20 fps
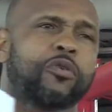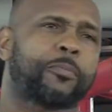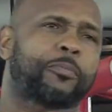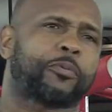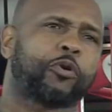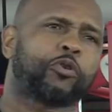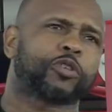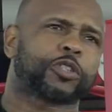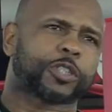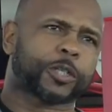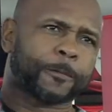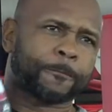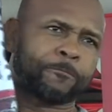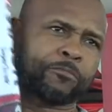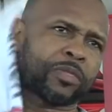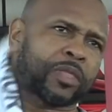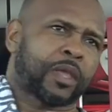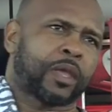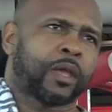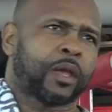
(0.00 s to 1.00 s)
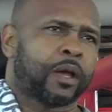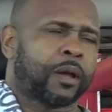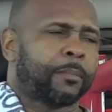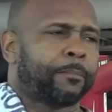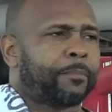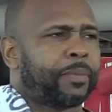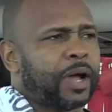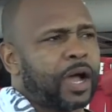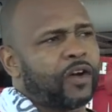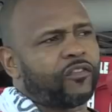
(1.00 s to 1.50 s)
approach
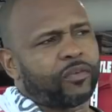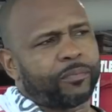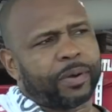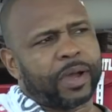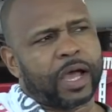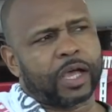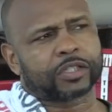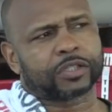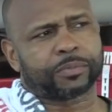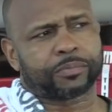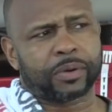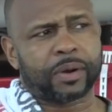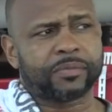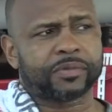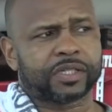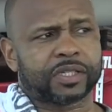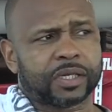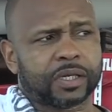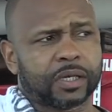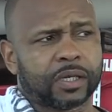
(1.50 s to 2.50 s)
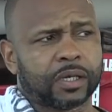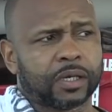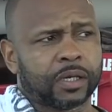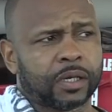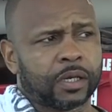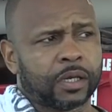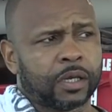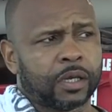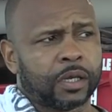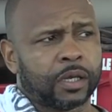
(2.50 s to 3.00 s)
pound for pound supremacy,
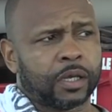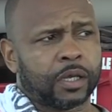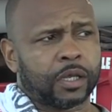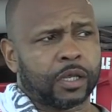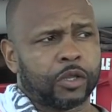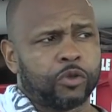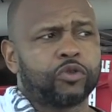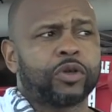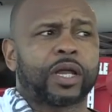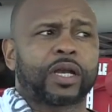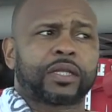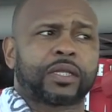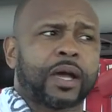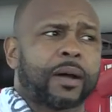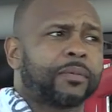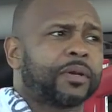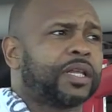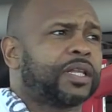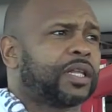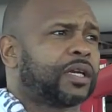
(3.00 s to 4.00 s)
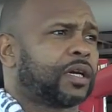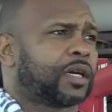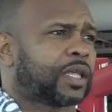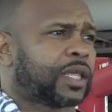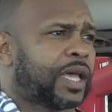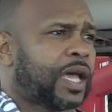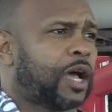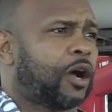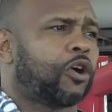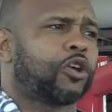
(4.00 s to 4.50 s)
you got to dominate that other
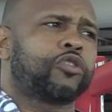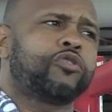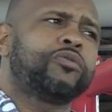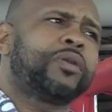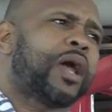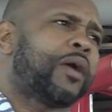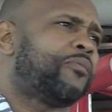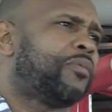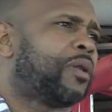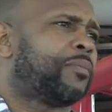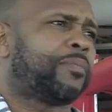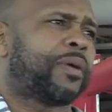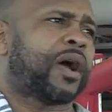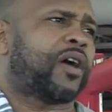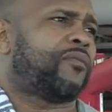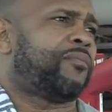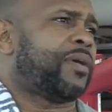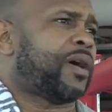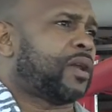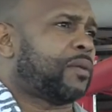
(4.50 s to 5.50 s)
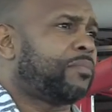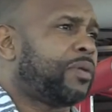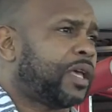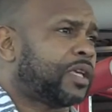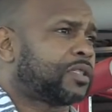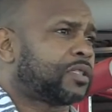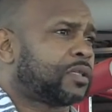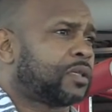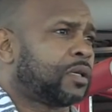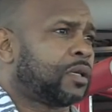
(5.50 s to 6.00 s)
guy, or you're not really pound for pound the
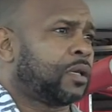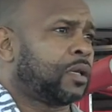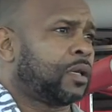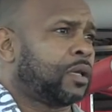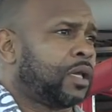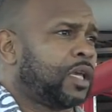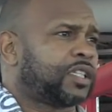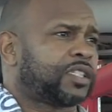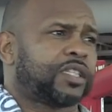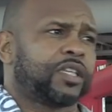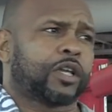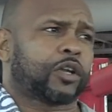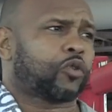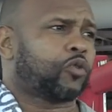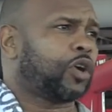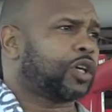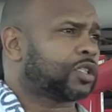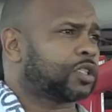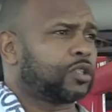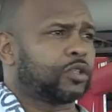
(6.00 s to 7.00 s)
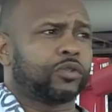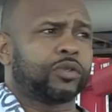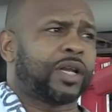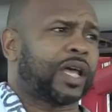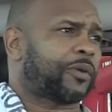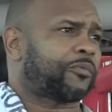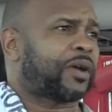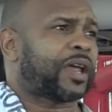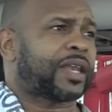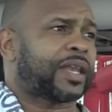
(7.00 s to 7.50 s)
best. It's still a question of who,
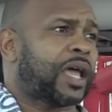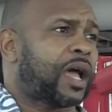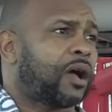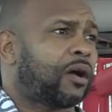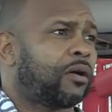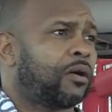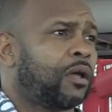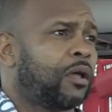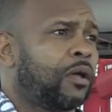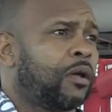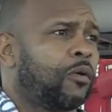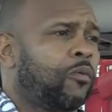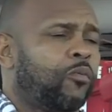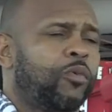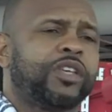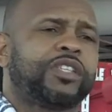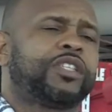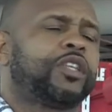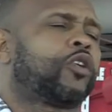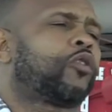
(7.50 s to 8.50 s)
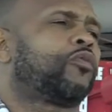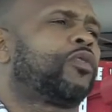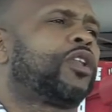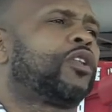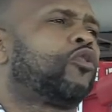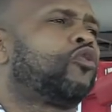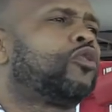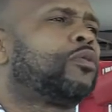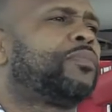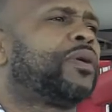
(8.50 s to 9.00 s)
like right now, we still don't really
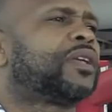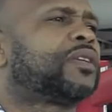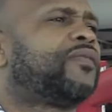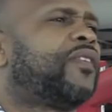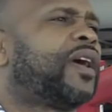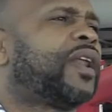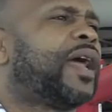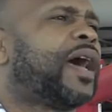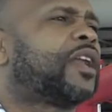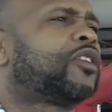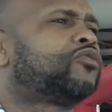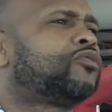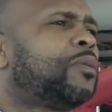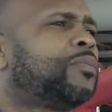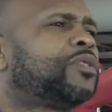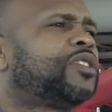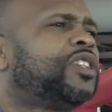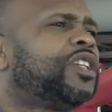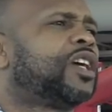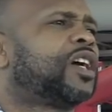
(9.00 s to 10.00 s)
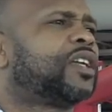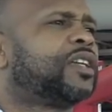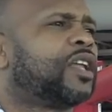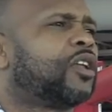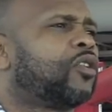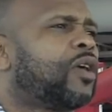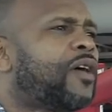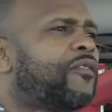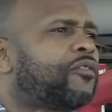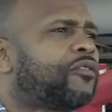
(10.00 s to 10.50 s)
know who the best fighter out of Triple G and
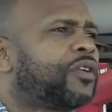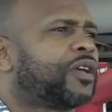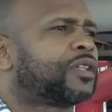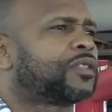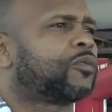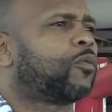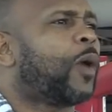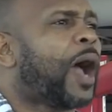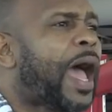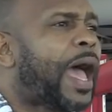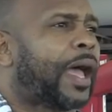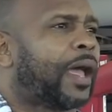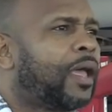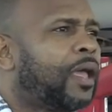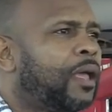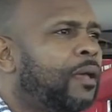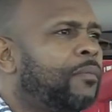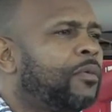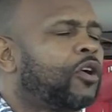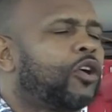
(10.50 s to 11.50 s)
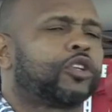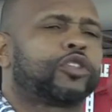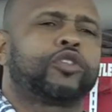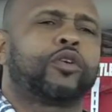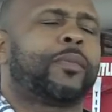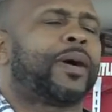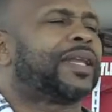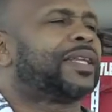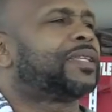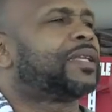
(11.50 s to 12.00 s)
Canelo ever is. Why? Because
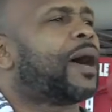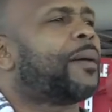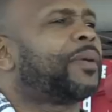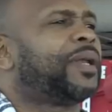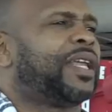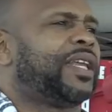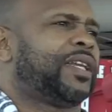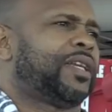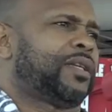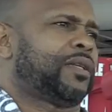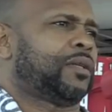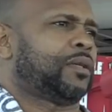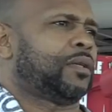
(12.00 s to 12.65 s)
nobody dominated.